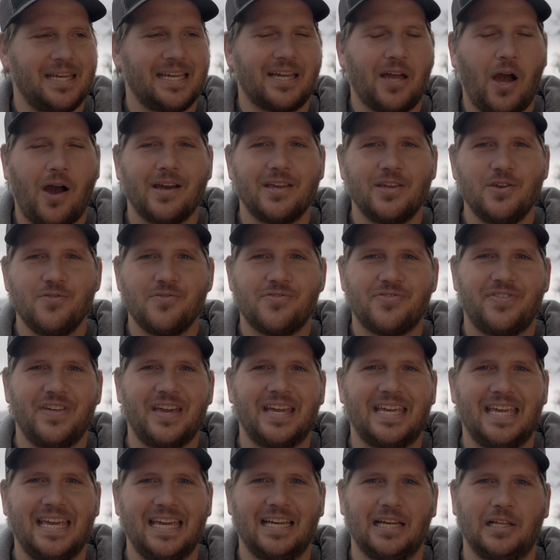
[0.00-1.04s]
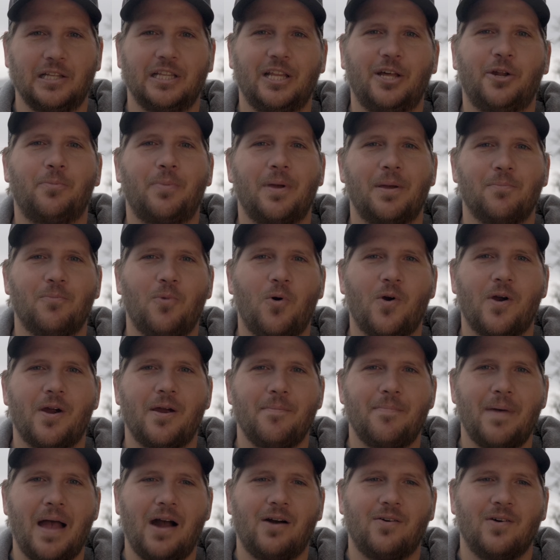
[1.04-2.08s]
it got you thinking a little bit more
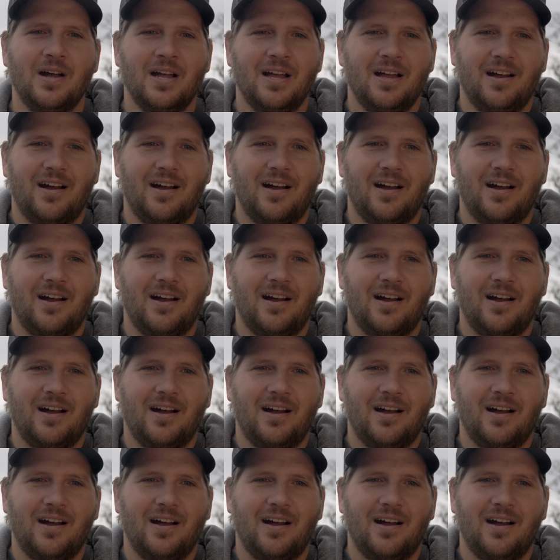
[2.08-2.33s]
about,